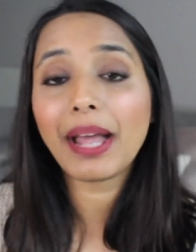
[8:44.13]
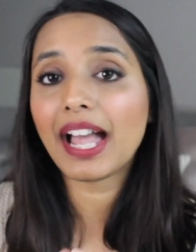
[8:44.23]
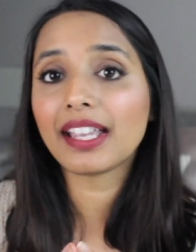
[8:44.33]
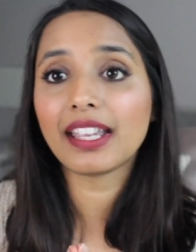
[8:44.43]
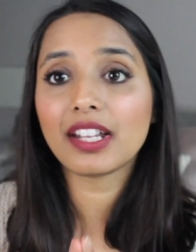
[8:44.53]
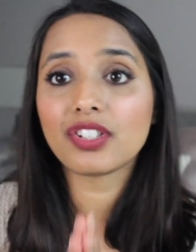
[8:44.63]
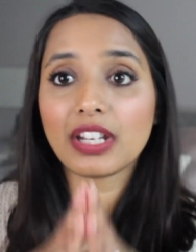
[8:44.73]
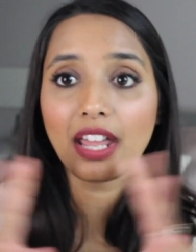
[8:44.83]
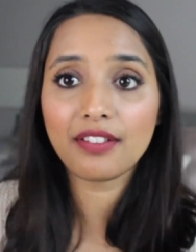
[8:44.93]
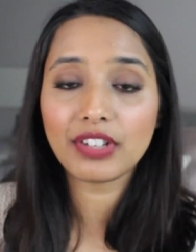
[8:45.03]
packaged
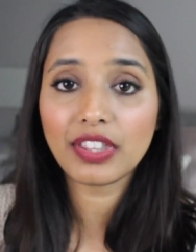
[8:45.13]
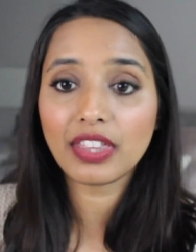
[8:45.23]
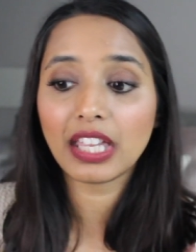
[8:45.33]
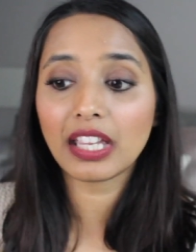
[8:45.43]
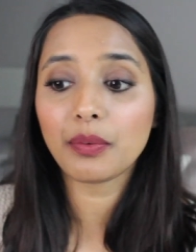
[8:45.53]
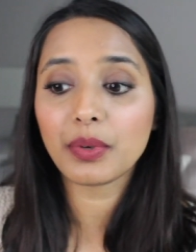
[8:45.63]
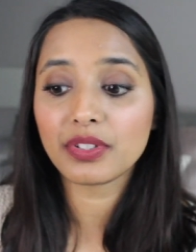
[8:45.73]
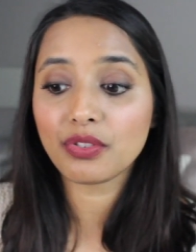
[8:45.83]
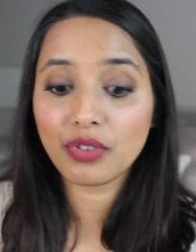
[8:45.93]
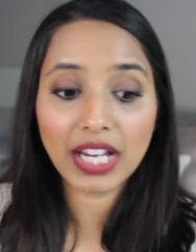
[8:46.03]
and everything
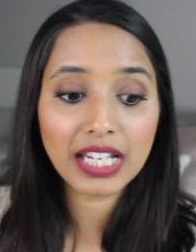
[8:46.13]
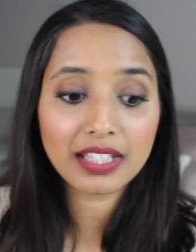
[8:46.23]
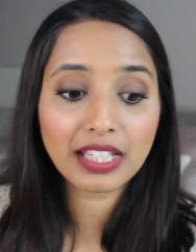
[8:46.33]
was great.